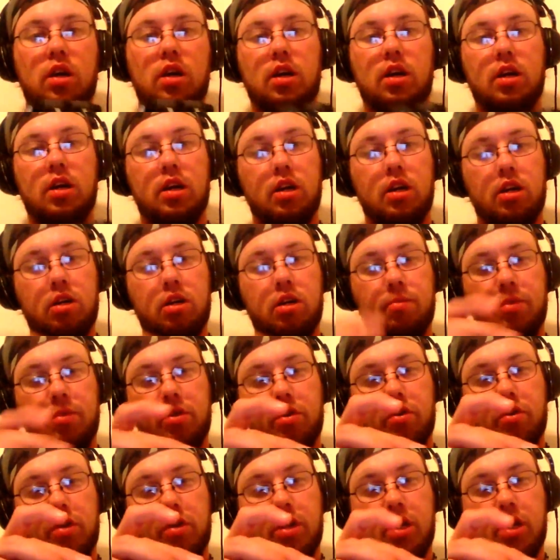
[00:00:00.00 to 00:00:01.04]
And come
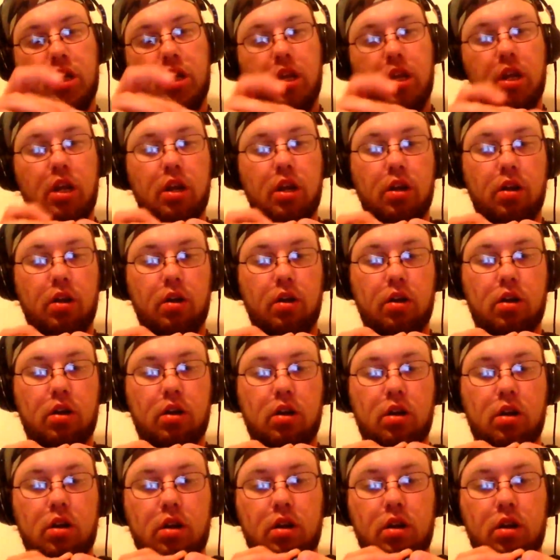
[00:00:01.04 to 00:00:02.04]
under here